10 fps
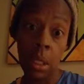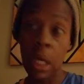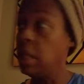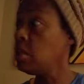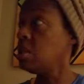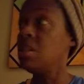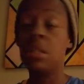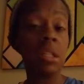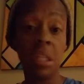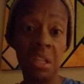And this is
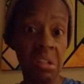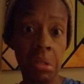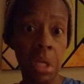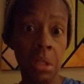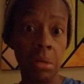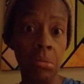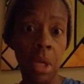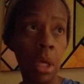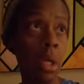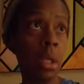this is, this is nothing
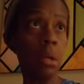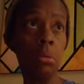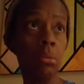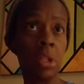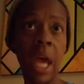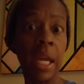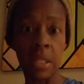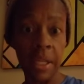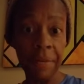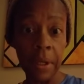
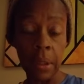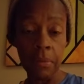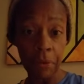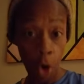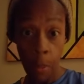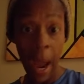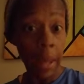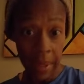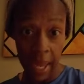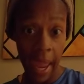scientific on
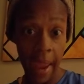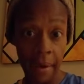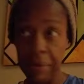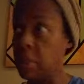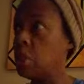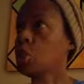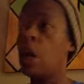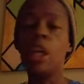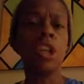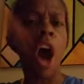my behalf. is this
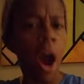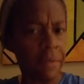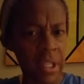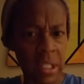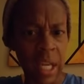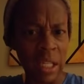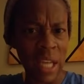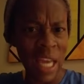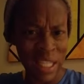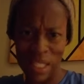is an obvious thing that
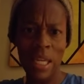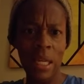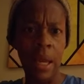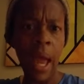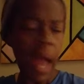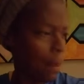I see.